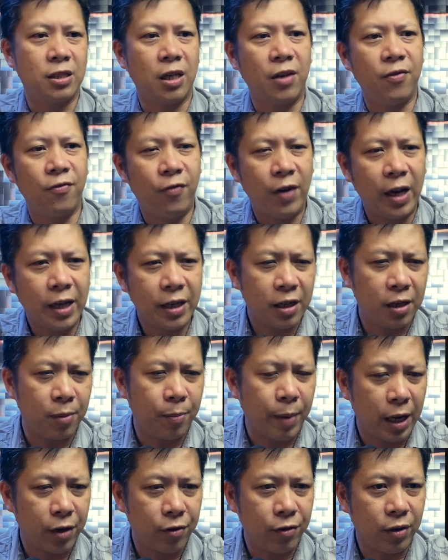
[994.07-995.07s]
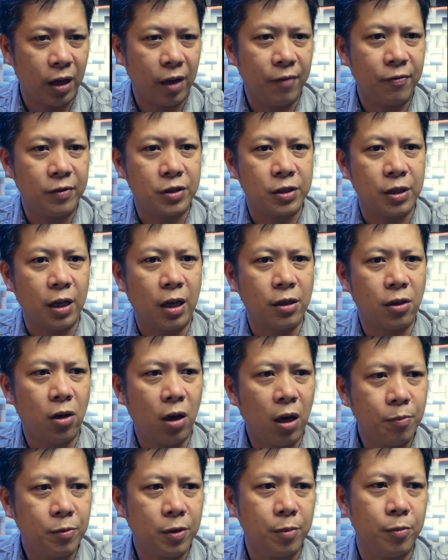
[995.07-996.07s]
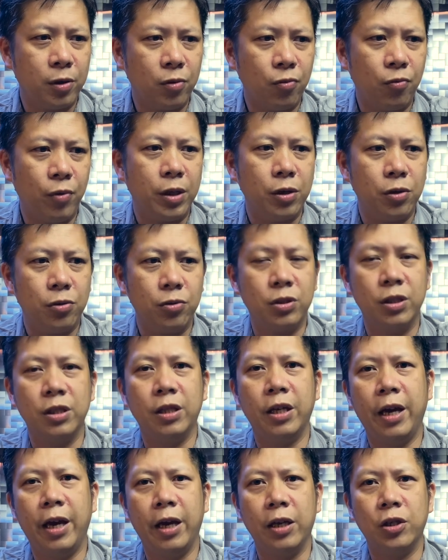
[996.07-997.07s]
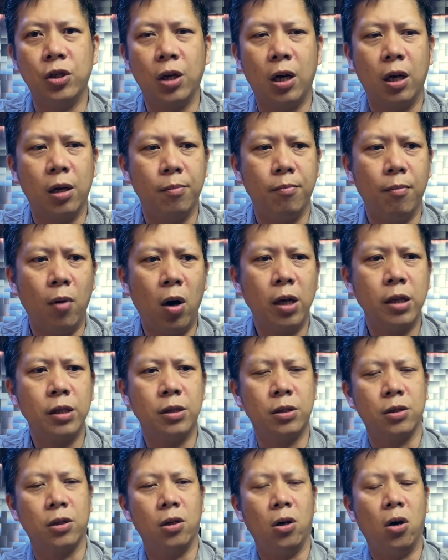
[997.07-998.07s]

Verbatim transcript: I'm finding the battery life is not optimal when using the H R monitor,